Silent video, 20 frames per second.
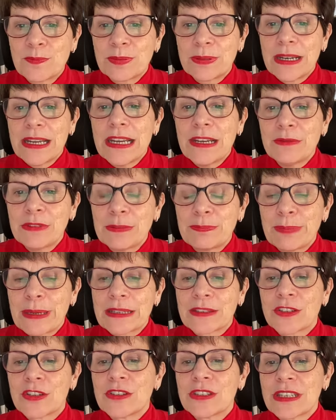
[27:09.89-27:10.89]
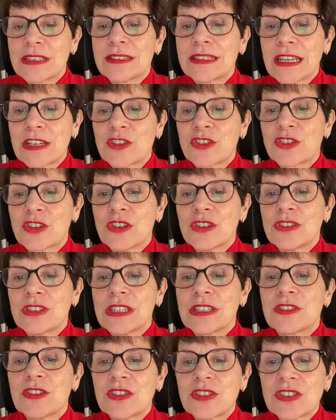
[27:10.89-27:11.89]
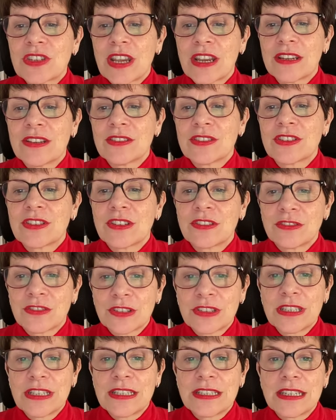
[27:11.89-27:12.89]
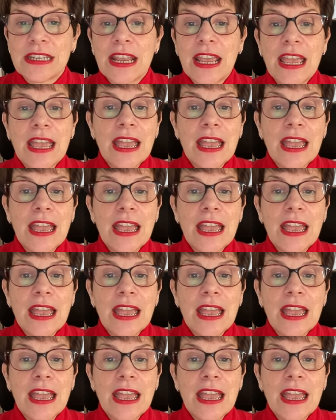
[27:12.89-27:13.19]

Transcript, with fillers: play with patterns and textures. It's a science, not easy.